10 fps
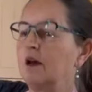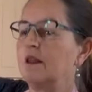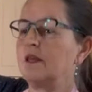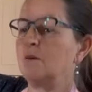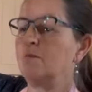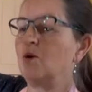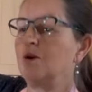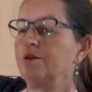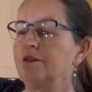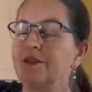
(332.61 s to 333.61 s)
The
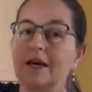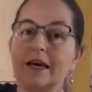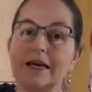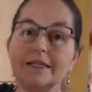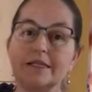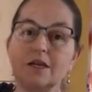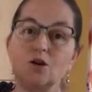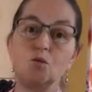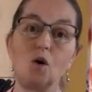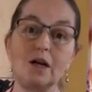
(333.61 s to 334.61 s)
important thing is that
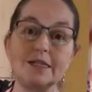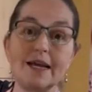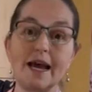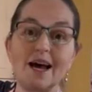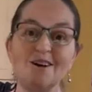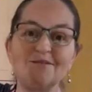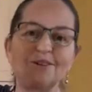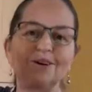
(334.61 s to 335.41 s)
you want to have,